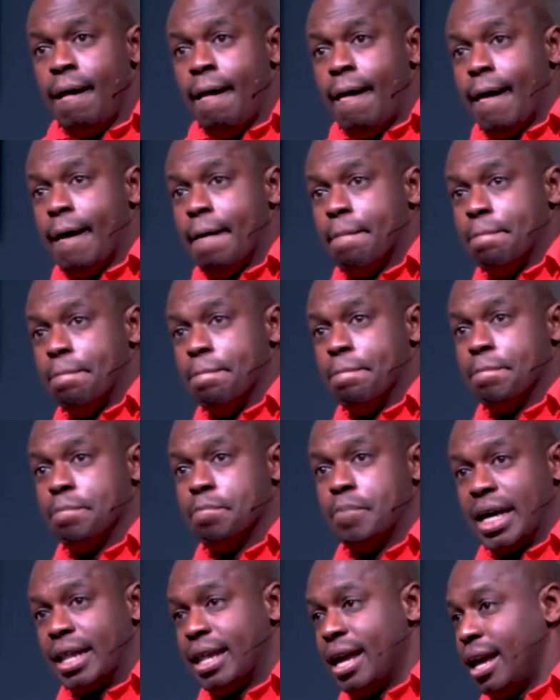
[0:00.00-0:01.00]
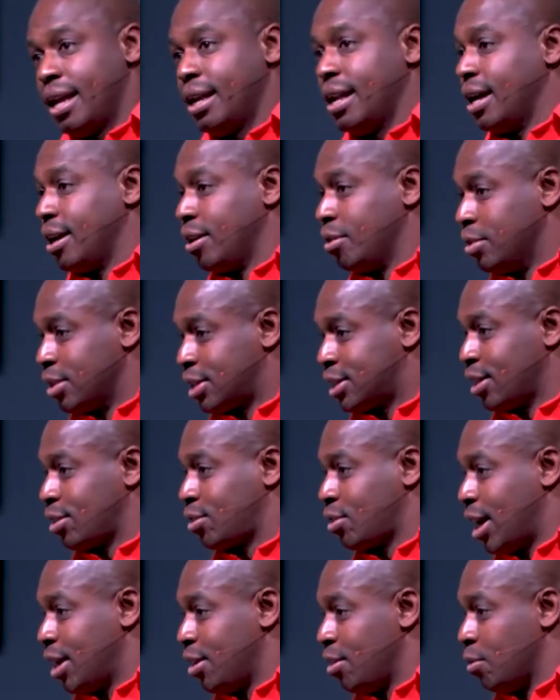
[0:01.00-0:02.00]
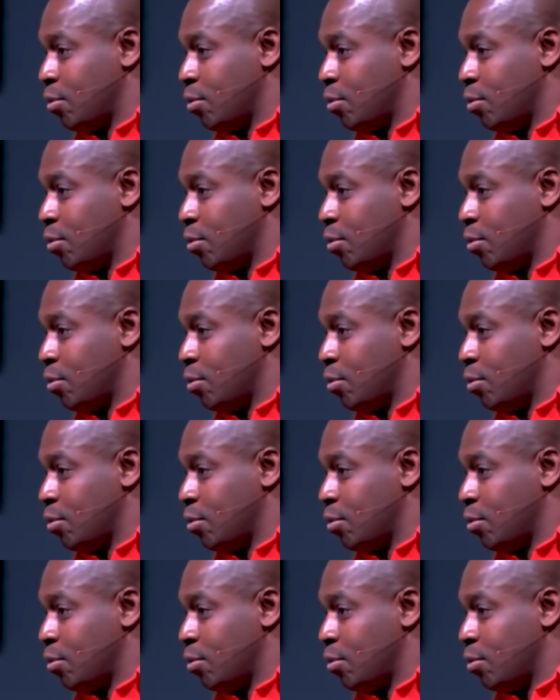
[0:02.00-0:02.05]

But then also trying to